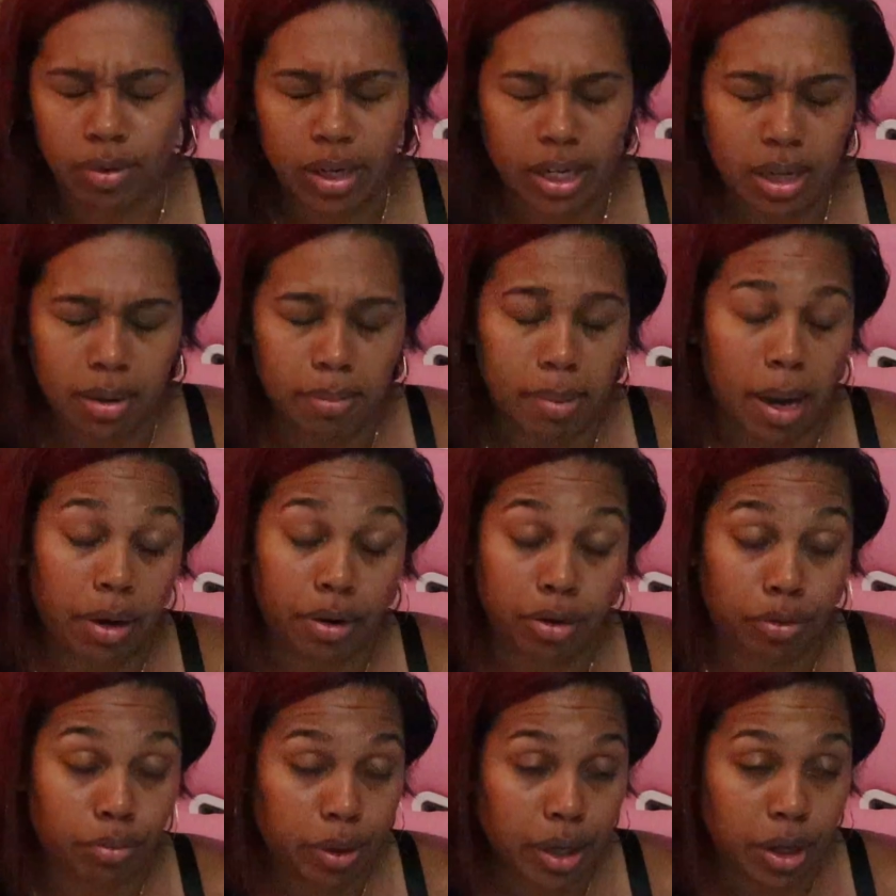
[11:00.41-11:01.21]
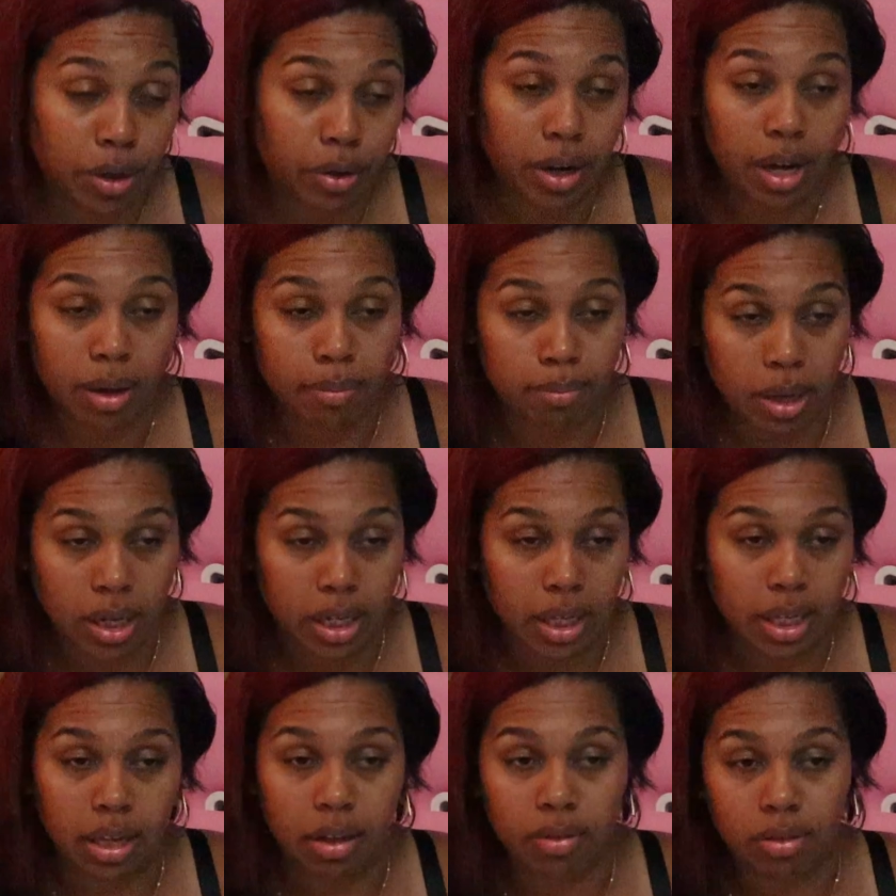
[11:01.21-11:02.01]
reading about career and
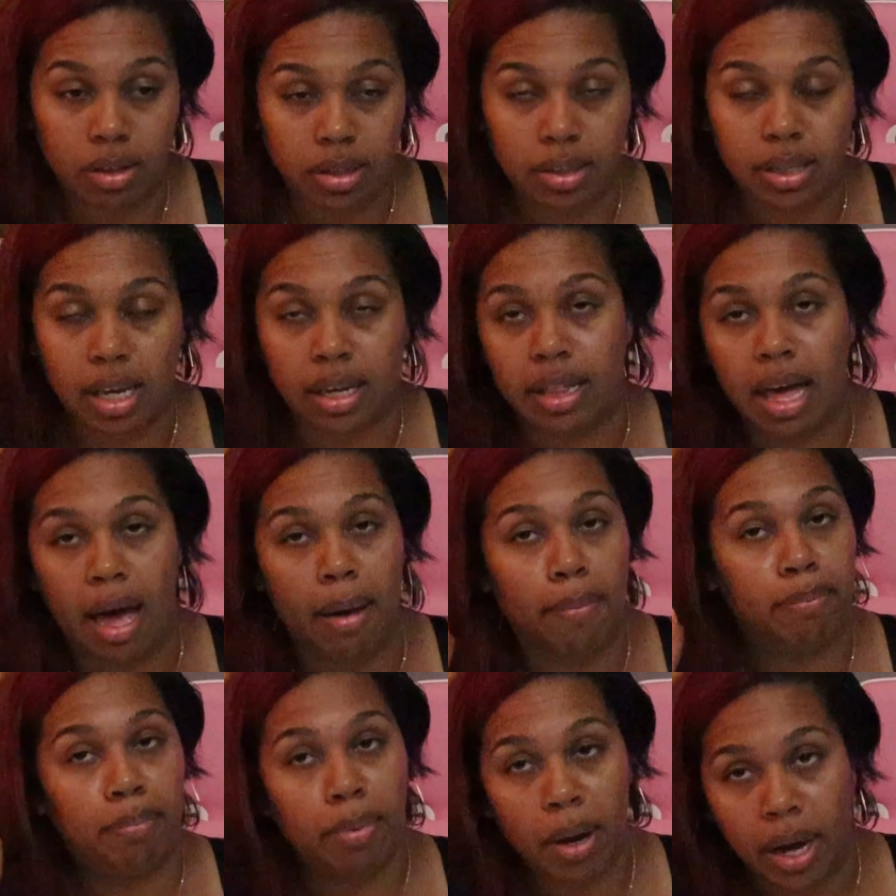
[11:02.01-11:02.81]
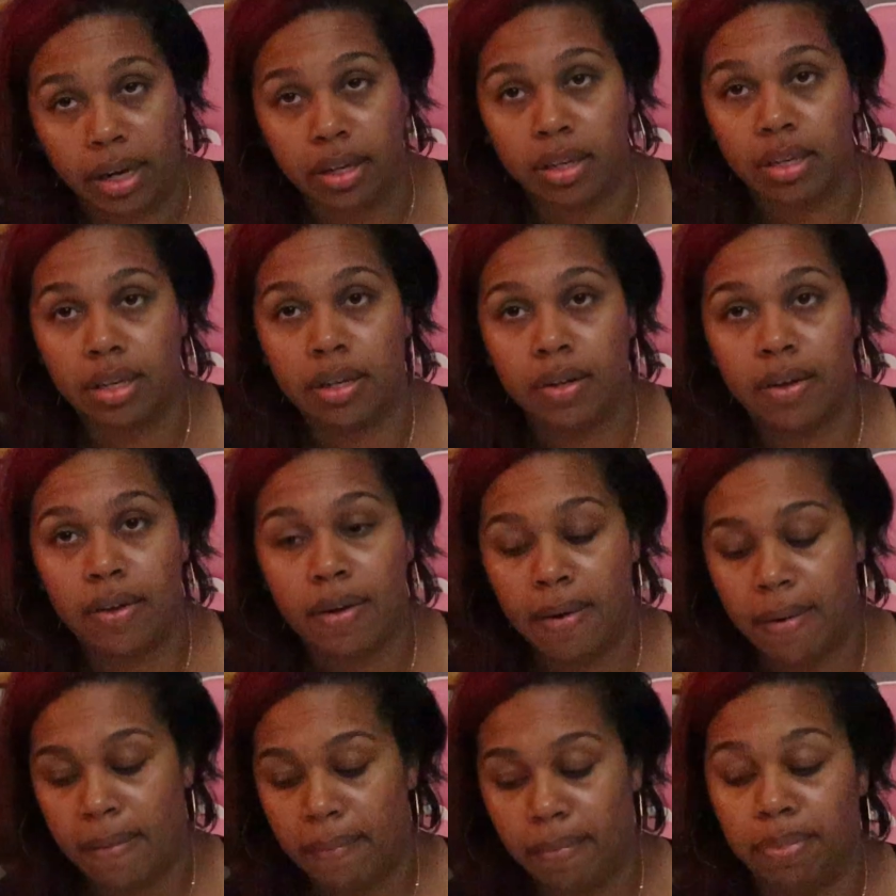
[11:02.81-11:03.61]
money and things like that. But
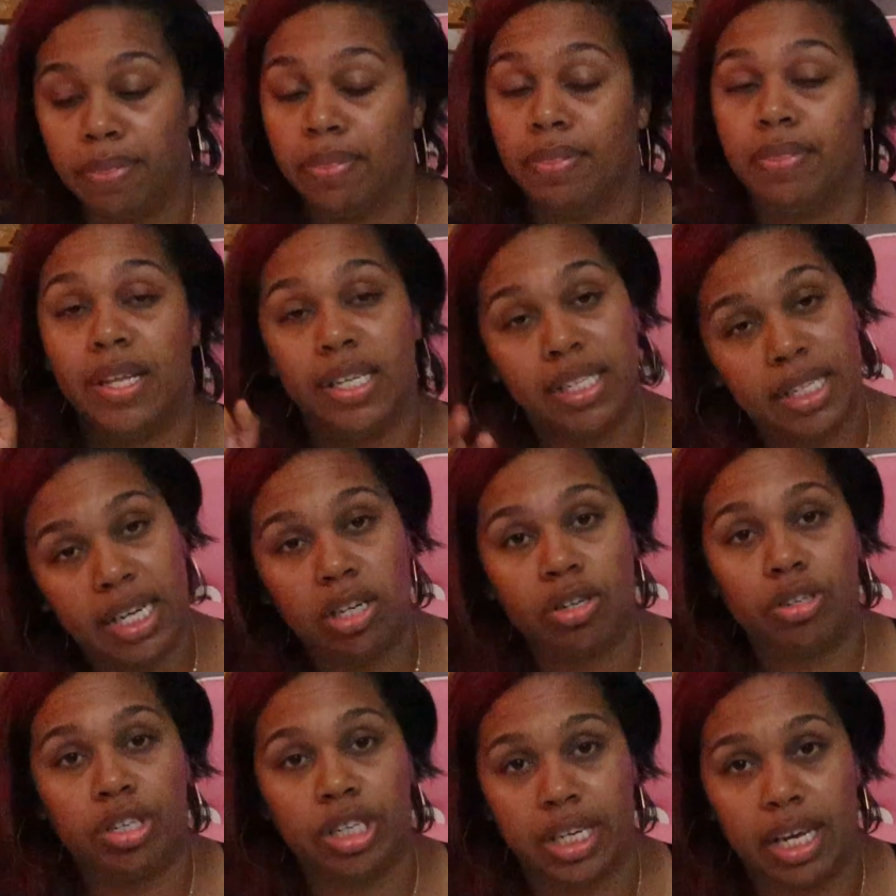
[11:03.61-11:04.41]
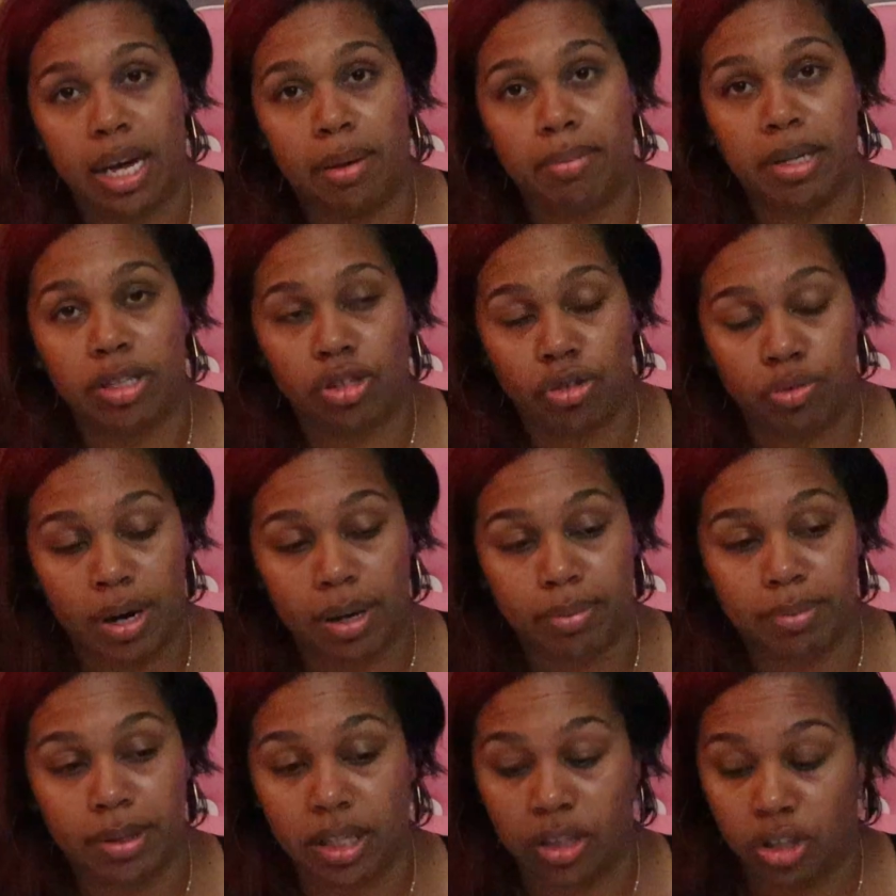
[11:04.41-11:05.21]
this energy kept
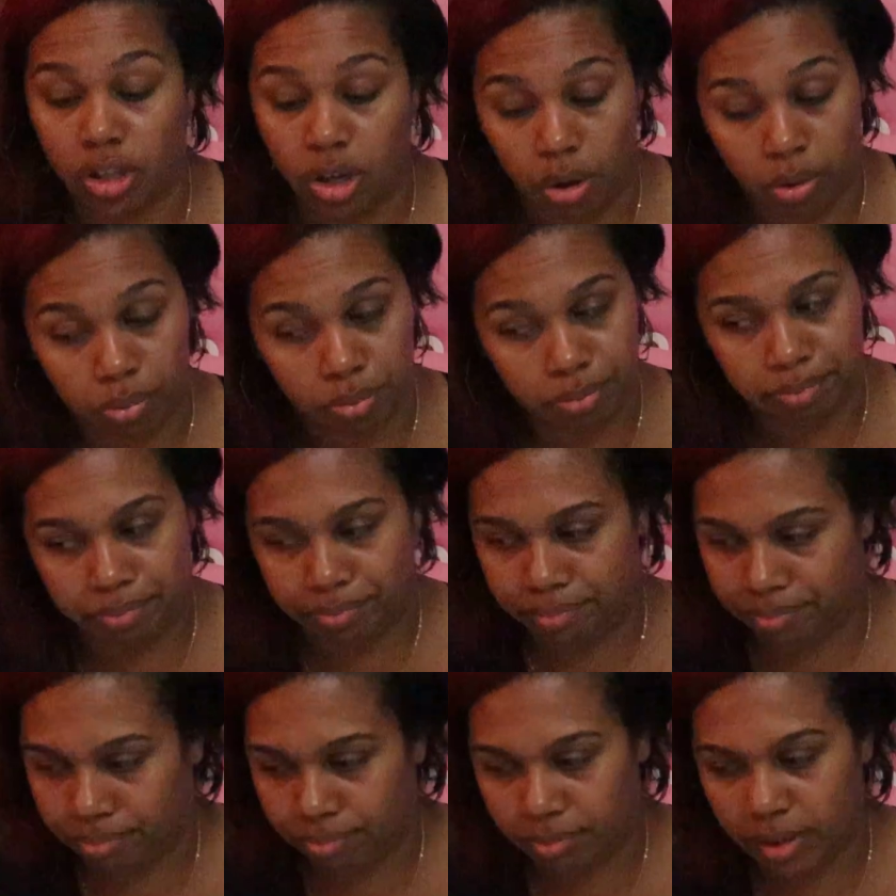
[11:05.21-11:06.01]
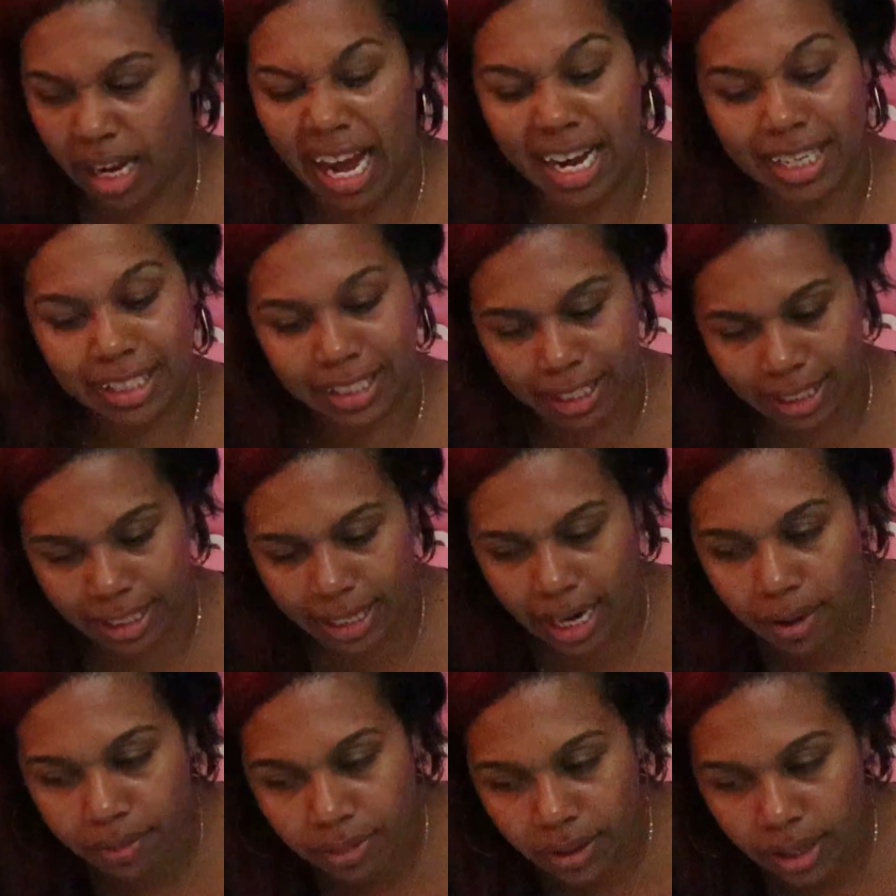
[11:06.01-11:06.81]
interrupting. So I had to get
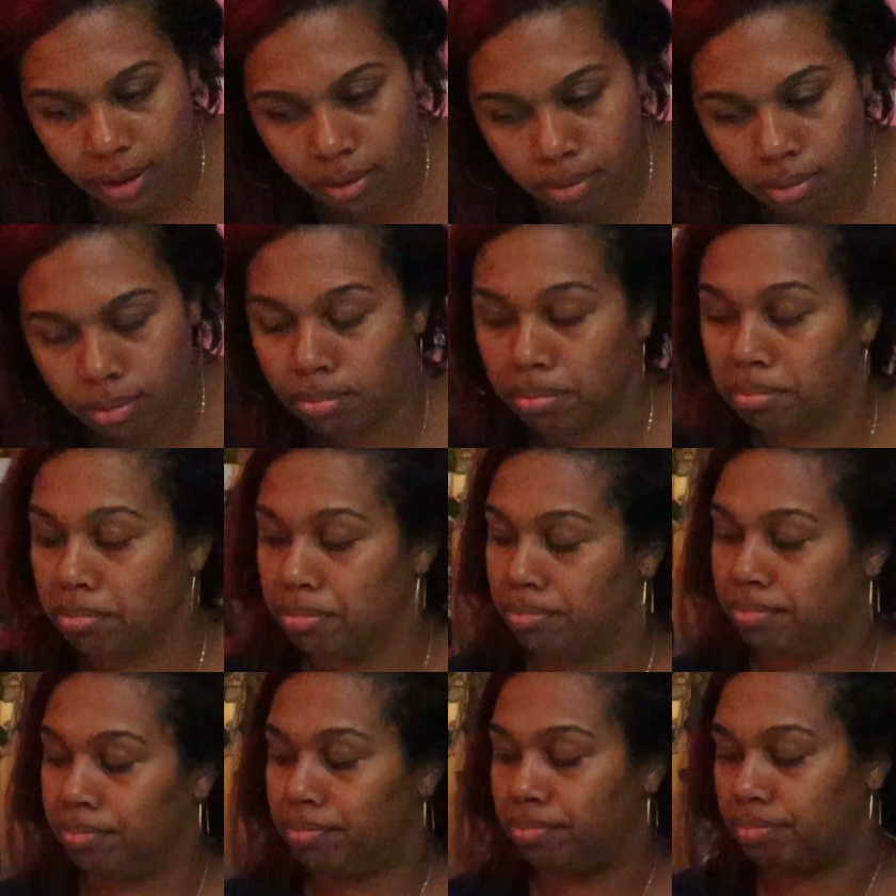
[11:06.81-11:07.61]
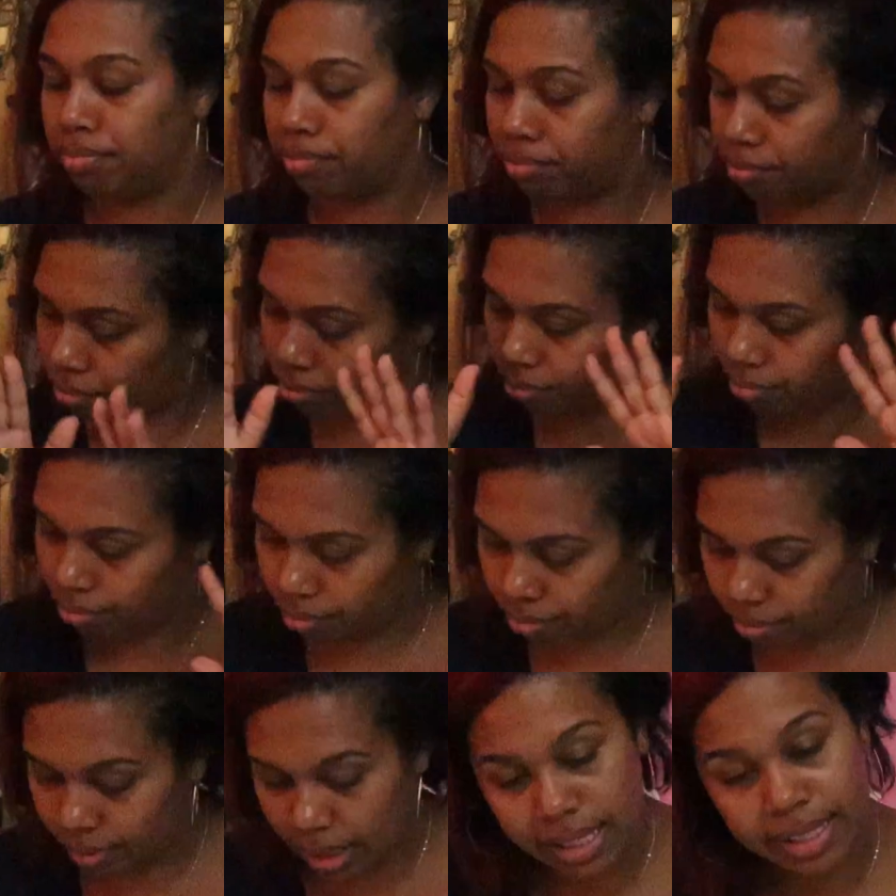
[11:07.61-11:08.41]
it out there.
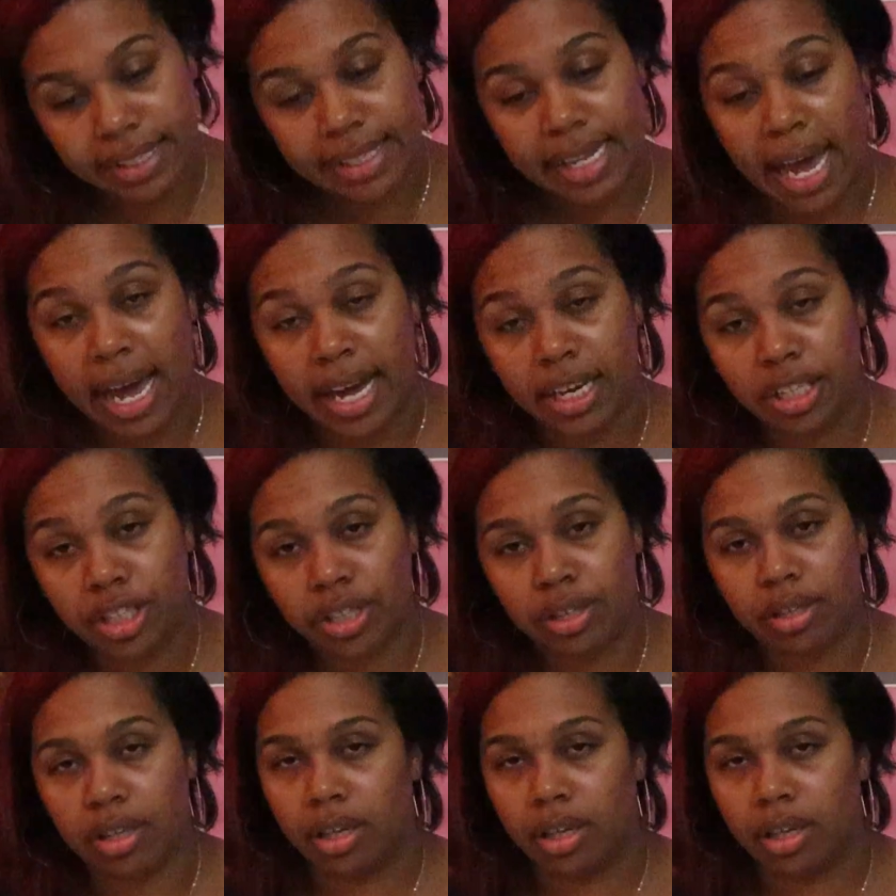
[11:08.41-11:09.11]
Sag,